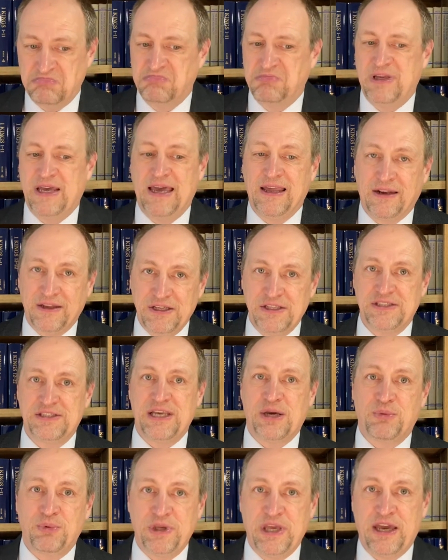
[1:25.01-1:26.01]
at least
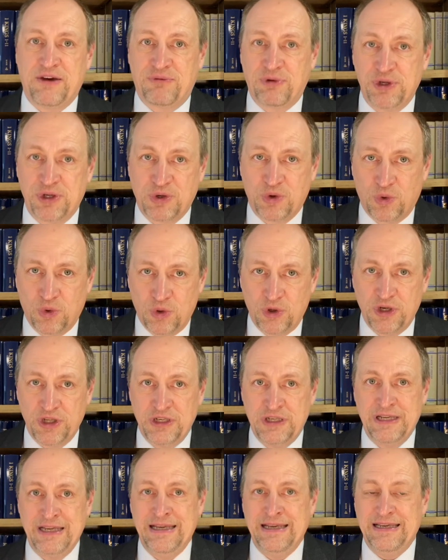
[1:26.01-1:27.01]
that we have
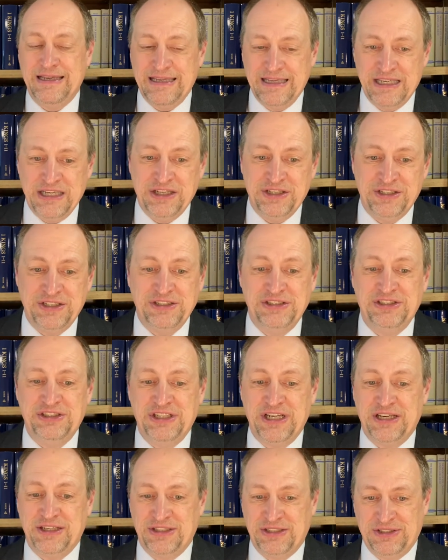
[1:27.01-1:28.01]
recorded in
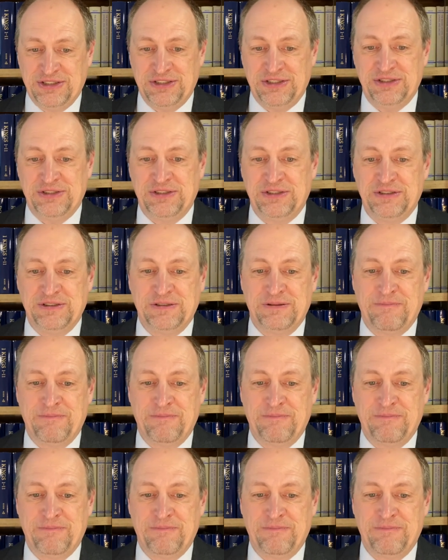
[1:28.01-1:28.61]
Genesis.